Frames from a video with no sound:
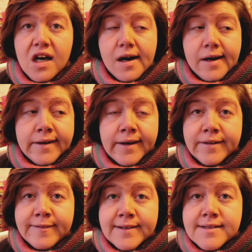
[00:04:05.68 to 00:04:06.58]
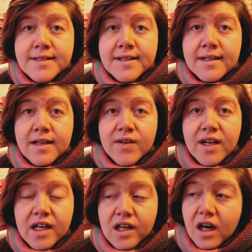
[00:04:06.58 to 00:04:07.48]
I kind of fancy giving
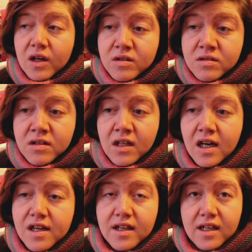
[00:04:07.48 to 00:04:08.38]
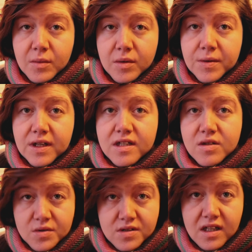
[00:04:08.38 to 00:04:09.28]
it a go. I think it will be
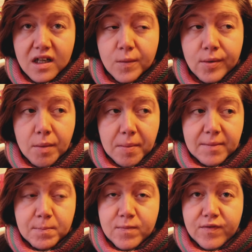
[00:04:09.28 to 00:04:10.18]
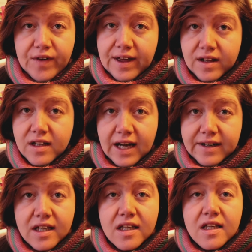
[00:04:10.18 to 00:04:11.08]
exhausting and I'll probably fail at
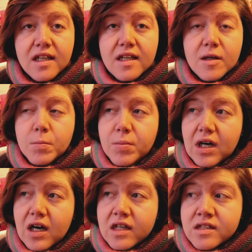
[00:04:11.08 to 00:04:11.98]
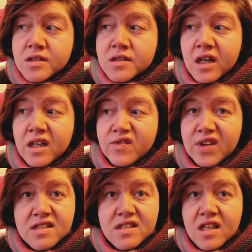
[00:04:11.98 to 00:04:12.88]
it, but I just kind of
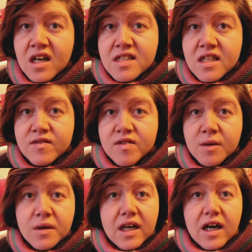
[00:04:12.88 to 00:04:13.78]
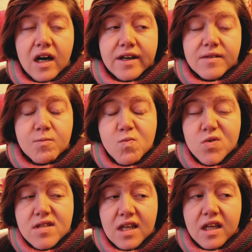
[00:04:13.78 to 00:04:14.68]
fancy the idea of doing it. I
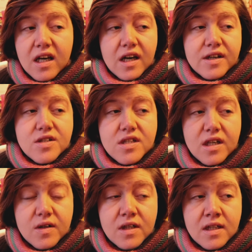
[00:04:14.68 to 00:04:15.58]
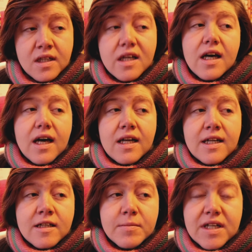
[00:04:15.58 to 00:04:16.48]
was thinking I could do a
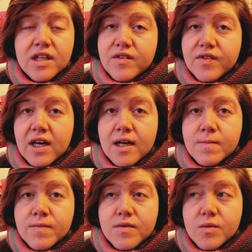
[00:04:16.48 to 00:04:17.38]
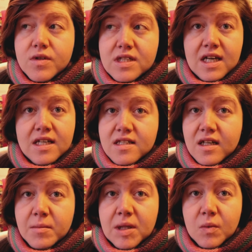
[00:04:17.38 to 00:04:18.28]
little bit of the days
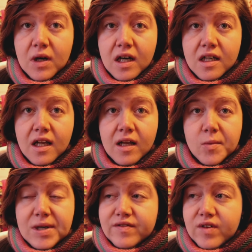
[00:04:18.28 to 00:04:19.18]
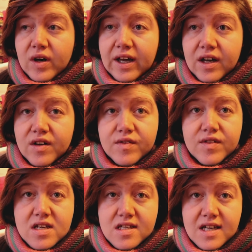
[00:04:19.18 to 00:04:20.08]
that I'm in work, a little bit of vlogging of
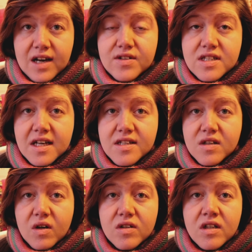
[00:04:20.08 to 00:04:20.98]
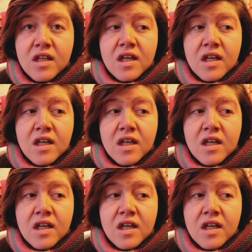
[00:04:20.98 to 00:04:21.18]
this is how the day's gone.